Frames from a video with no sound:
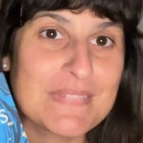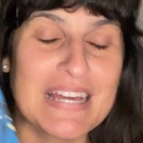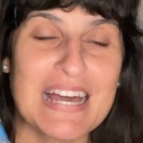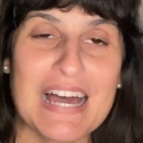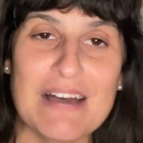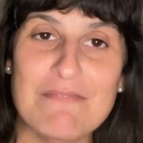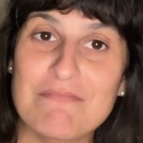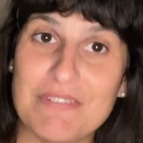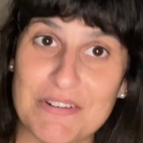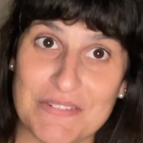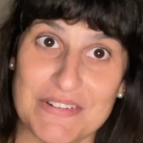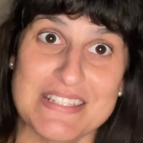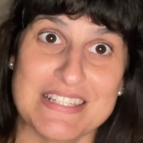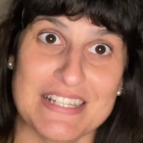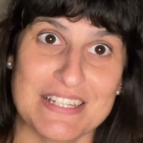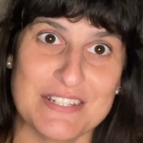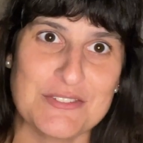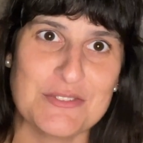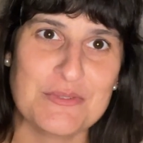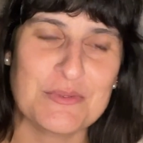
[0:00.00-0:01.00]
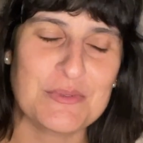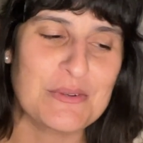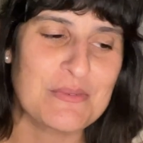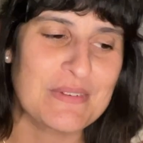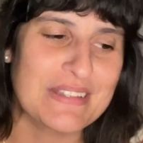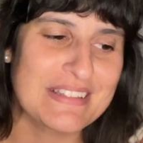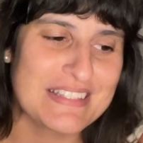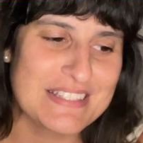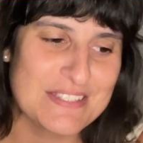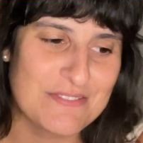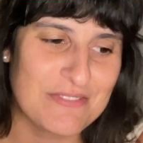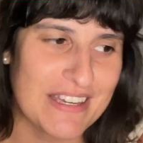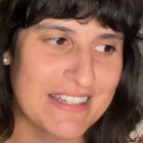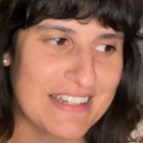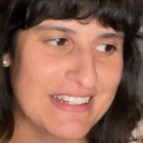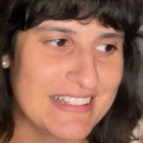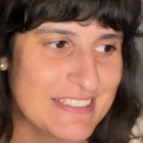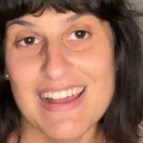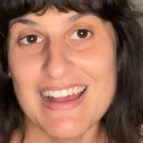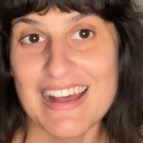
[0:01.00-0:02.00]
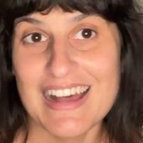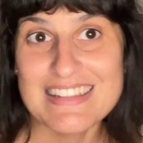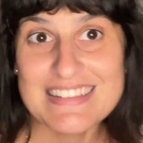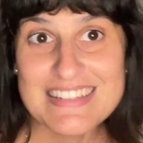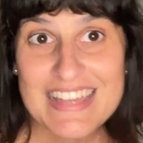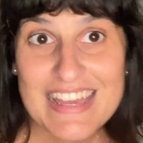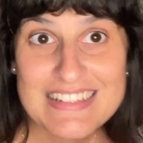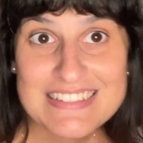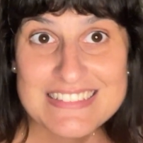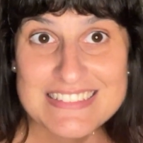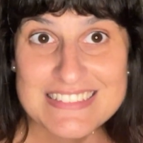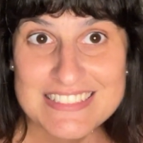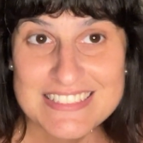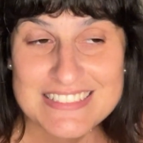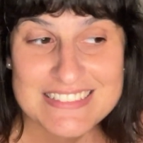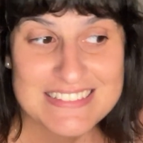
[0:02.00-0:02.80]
I'm very excited to reread this finally. And then